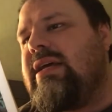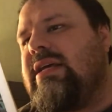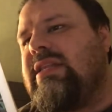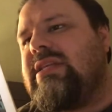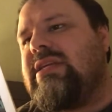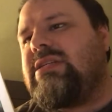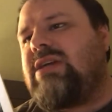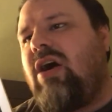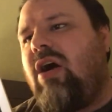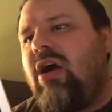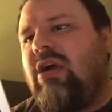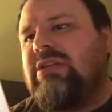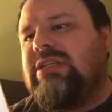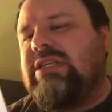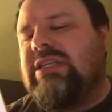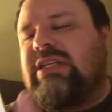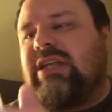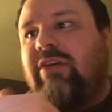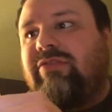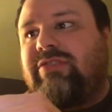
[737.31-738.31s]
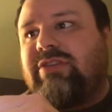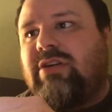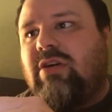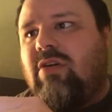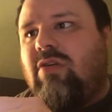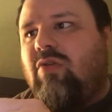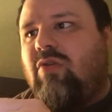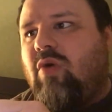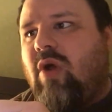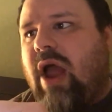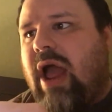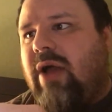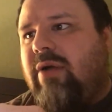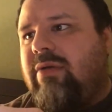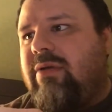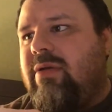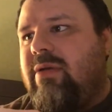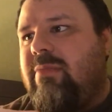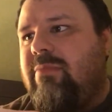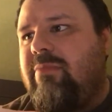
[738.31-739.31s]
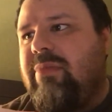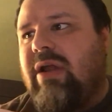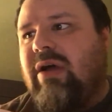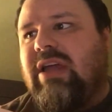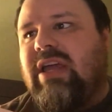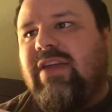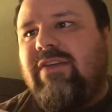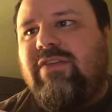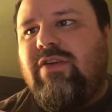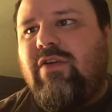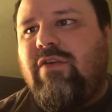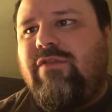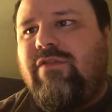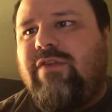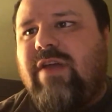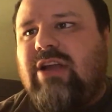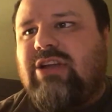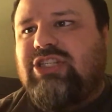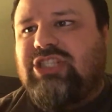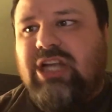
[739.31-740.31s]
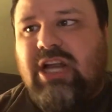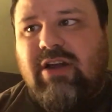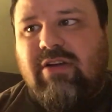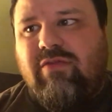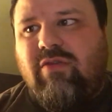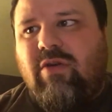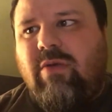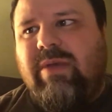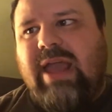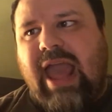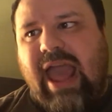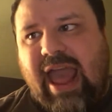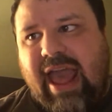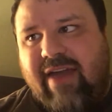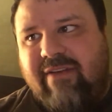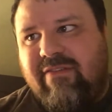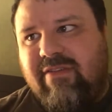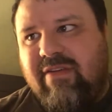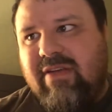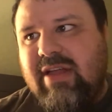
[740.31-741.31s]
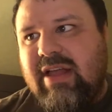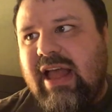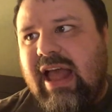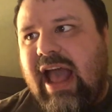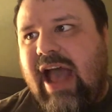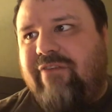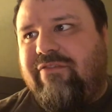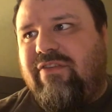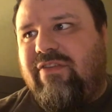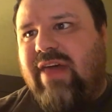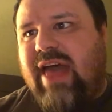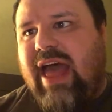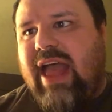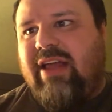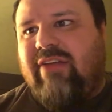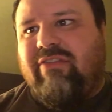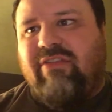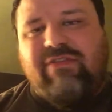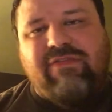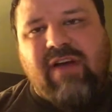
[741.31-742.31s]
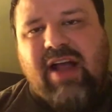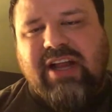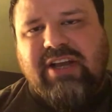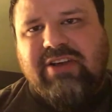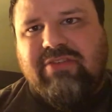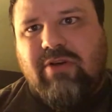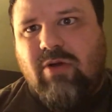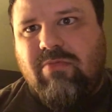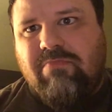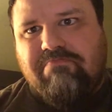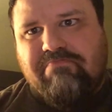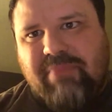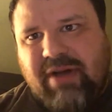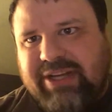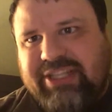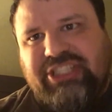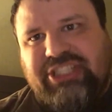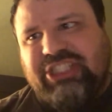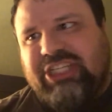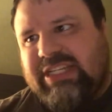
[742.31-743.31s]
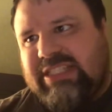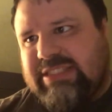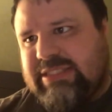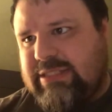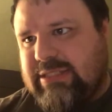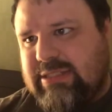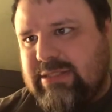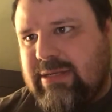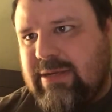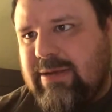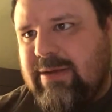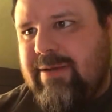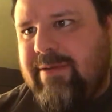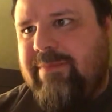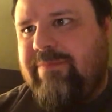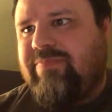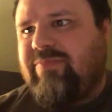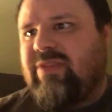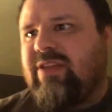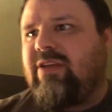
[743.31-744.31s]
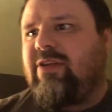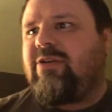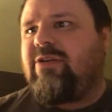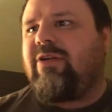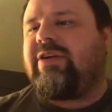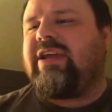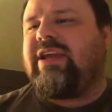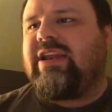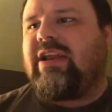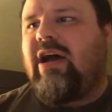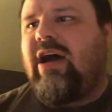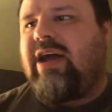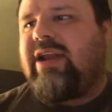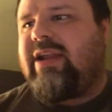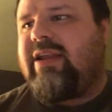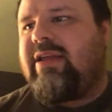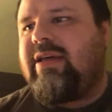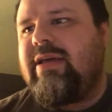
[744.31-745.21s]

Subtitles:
There's hardly enough to go around, but I'll give you a fair share of what we have. After that, you'll have to find your own munchings. Gurgi nodded.